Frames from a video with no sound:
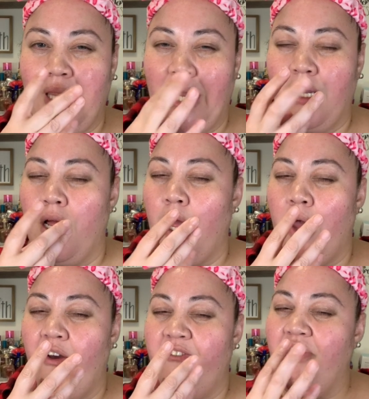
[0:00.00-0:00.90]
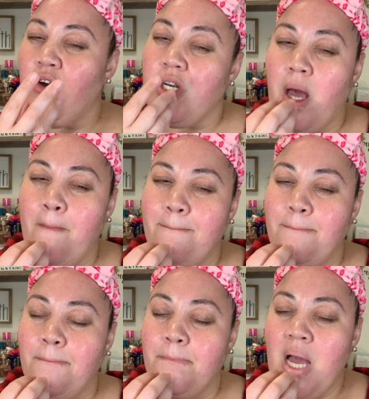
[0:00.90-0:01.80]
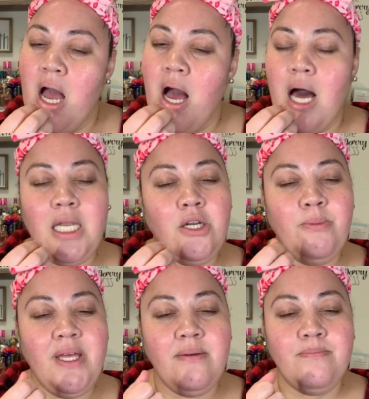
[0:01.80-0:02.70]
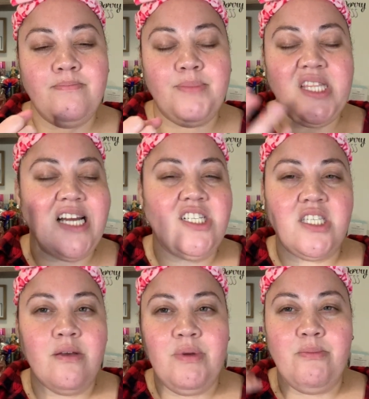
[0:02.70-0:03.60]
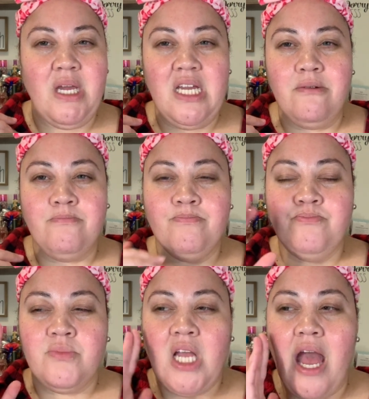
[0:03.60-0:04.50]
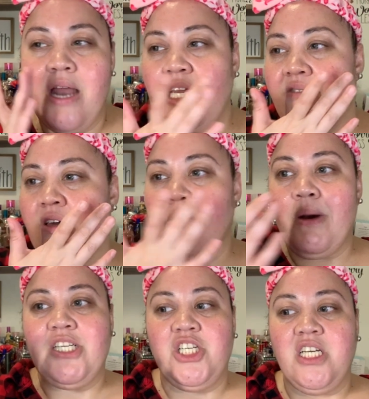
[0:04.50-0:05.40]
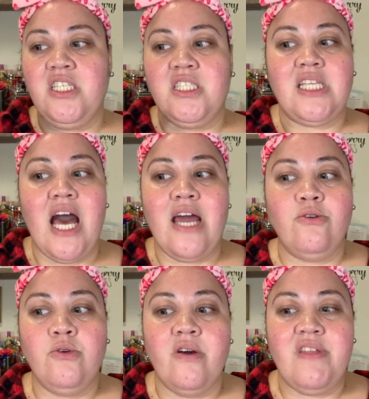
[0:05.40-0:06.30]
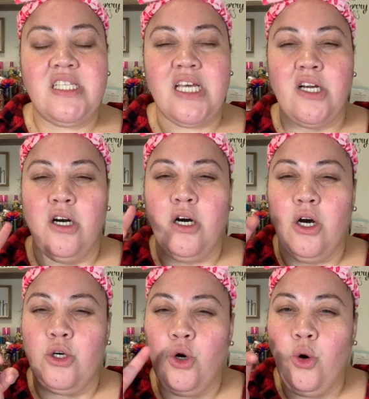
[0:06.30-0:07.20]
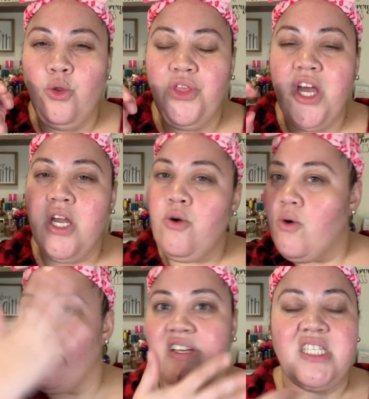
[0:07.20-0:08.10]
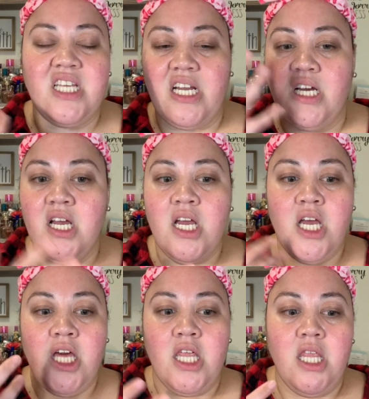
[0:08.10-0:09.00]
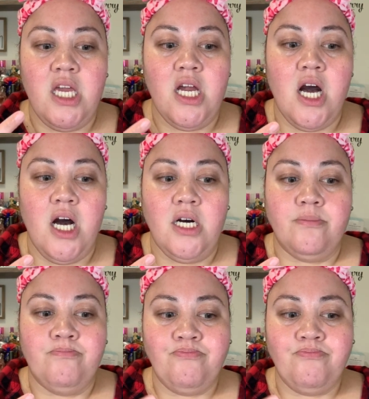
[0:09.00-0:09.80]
like, I felt numb a little bit, but that just could be me. And even on my cheeks, I don't know if that's like a, a cold thing or if it's like the uh,